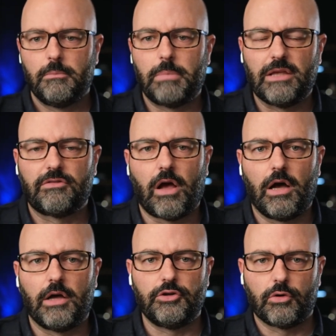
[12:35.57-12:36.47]
based
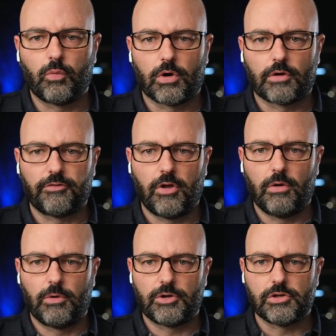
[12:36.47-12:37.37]
on your workflow
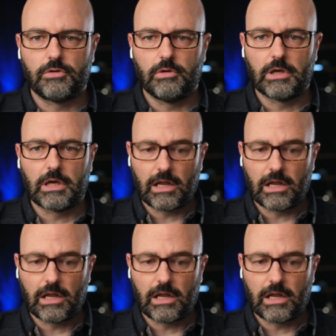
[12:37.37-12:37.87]
and what you're doing.